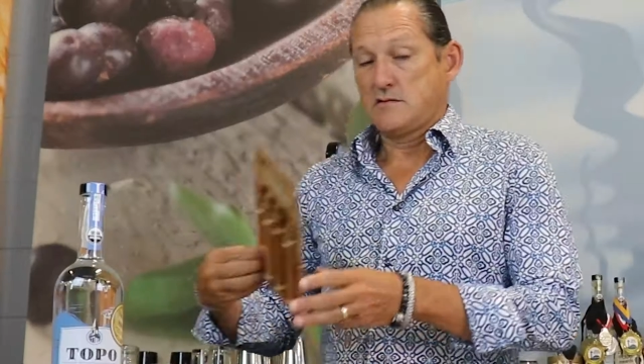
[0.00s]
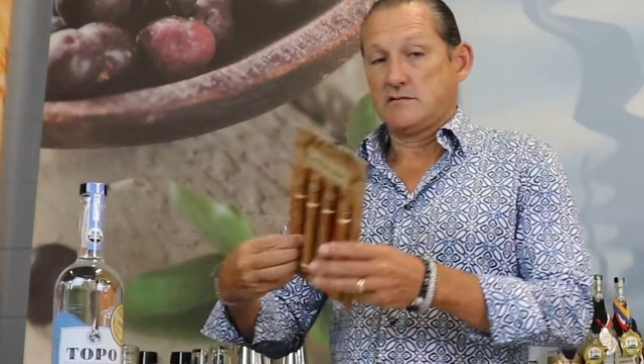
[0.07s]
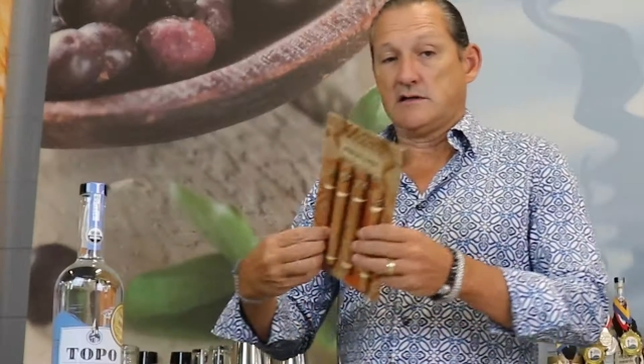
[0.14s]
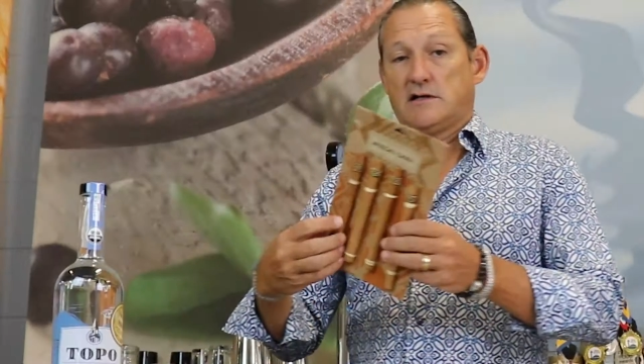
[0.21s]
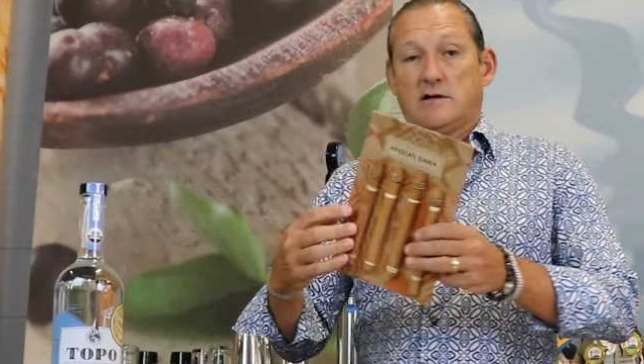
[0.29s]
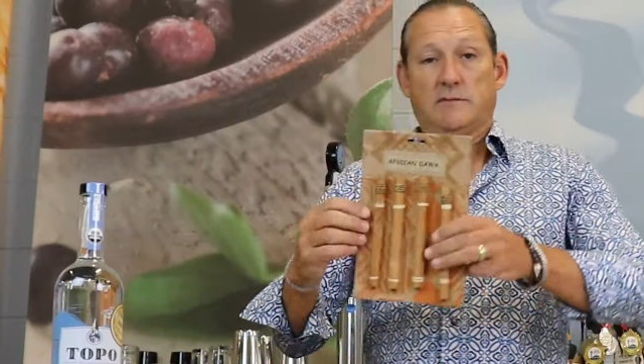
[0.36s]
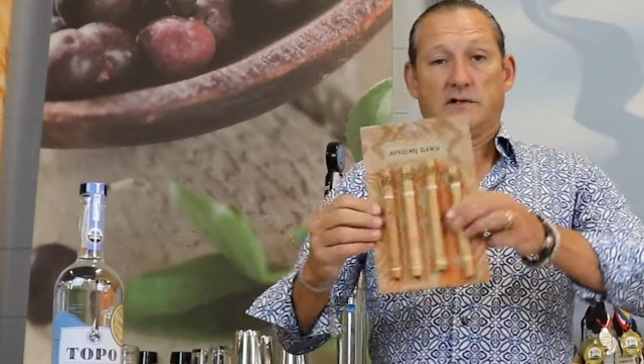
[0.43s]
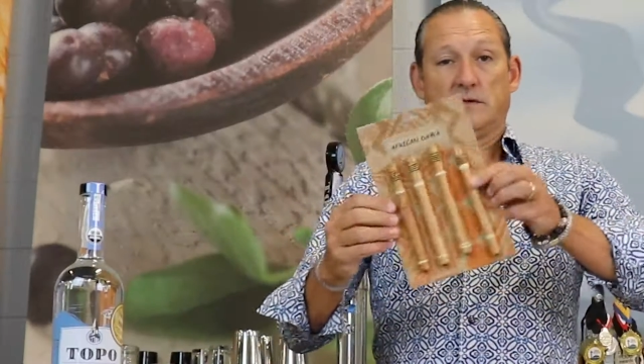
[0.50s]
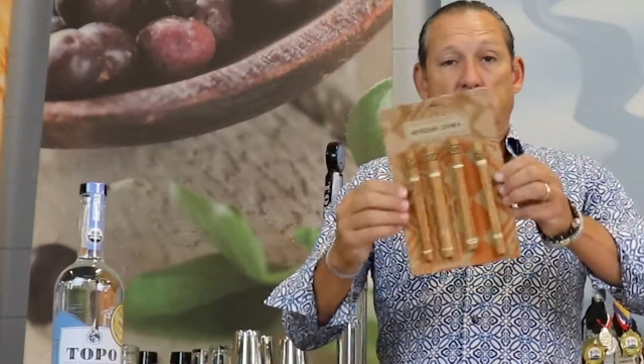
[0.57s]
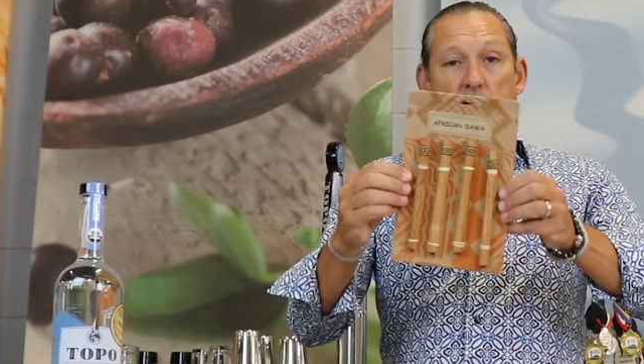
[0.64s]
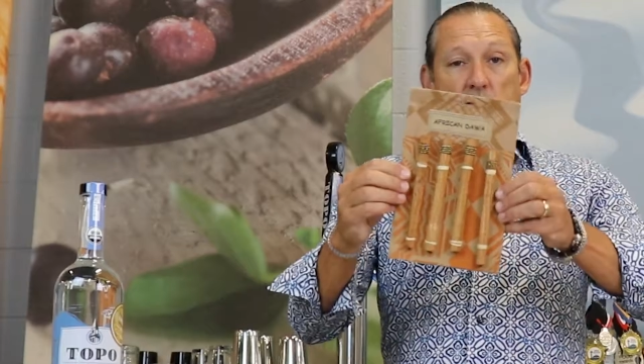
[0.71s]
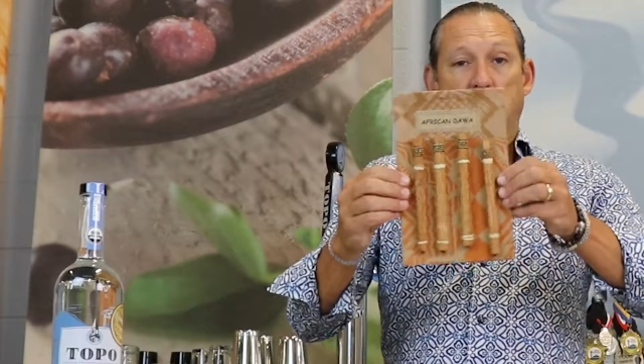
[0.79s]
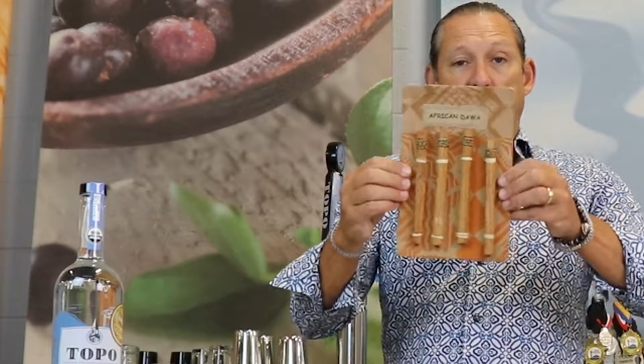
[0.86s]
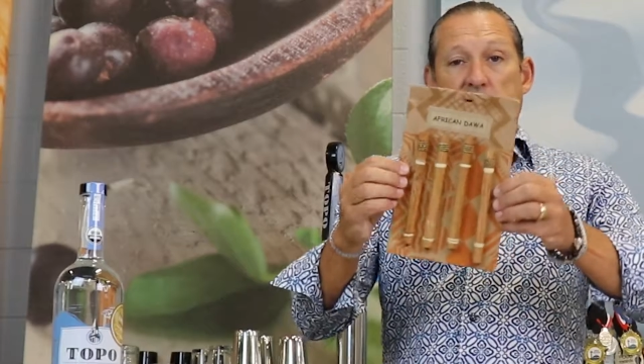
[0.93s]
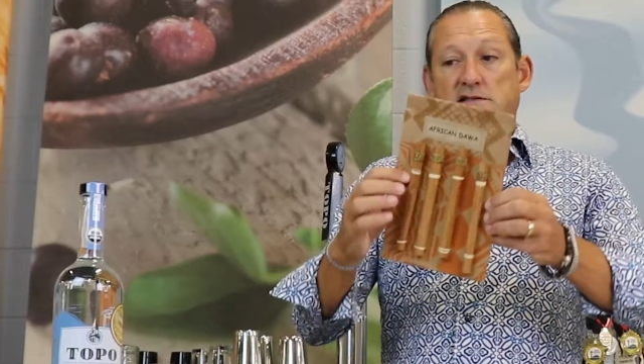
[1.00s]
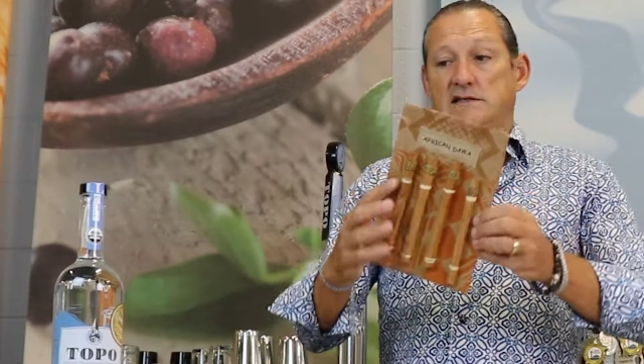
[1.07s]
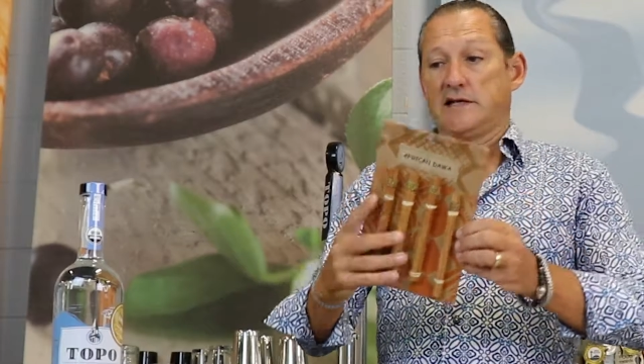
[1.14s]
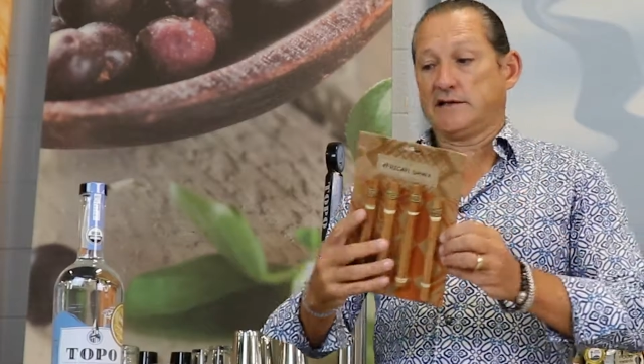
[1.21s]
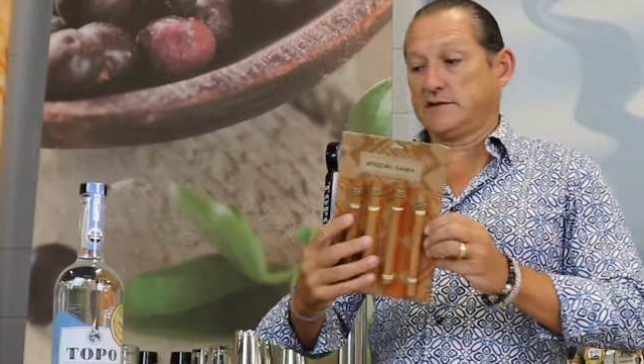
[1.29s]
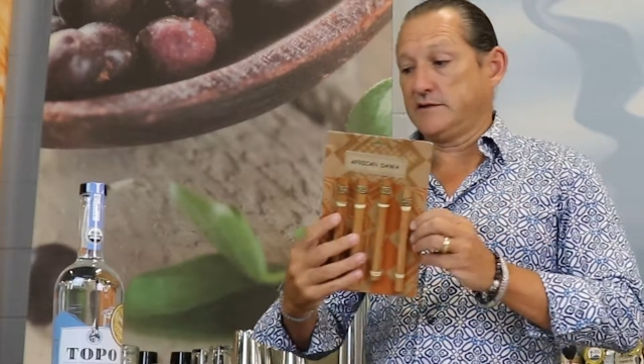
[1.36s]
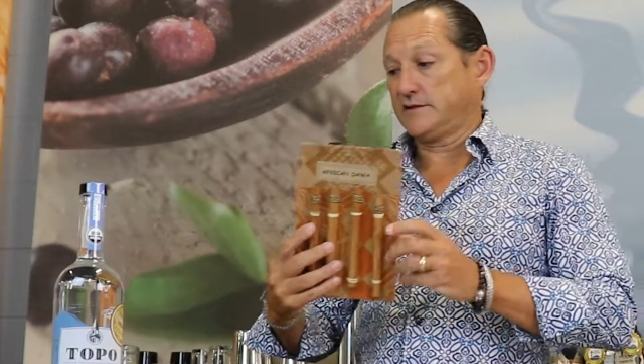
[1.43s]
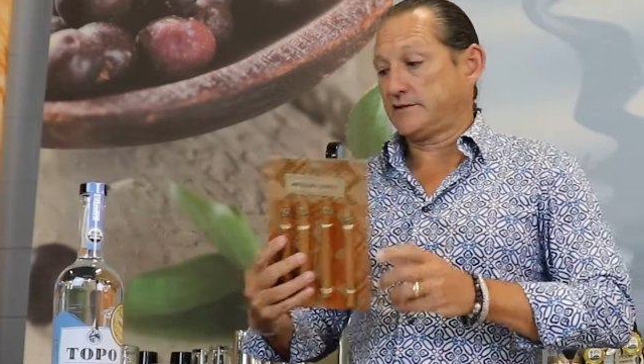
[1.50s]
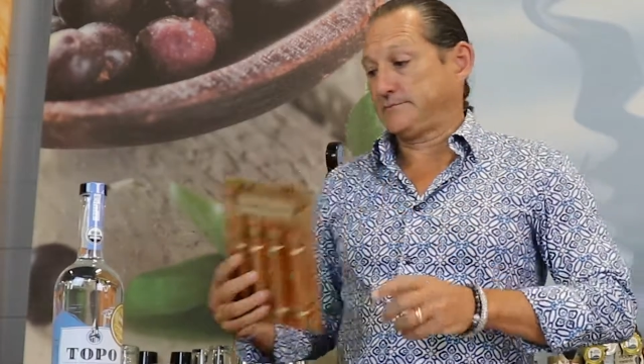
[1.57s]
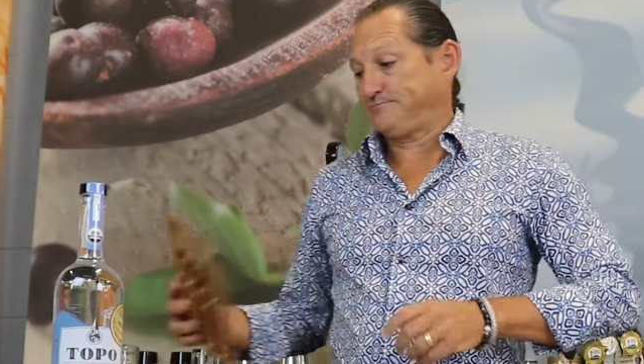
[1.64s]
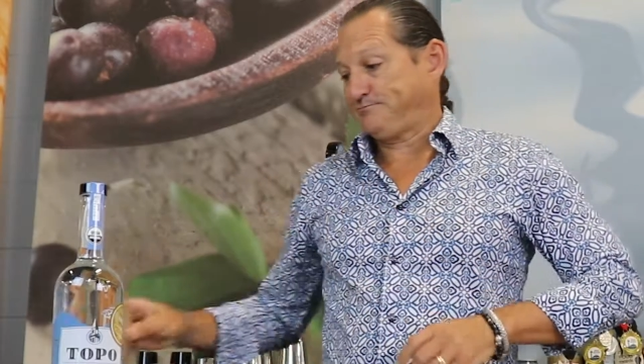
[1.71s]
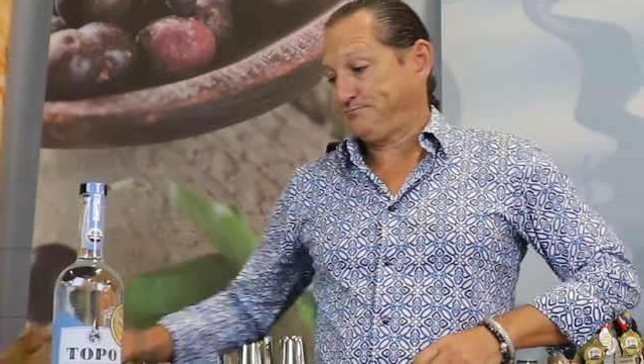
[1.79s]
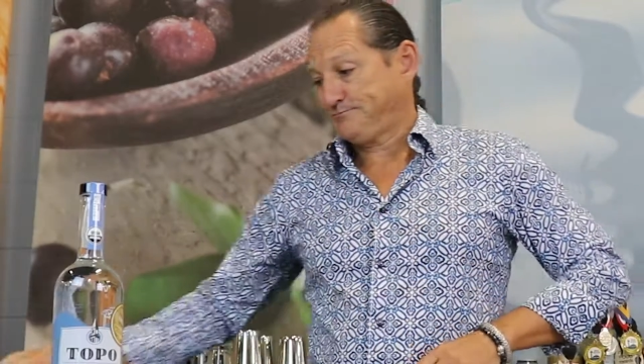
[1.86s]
They come with little things like this.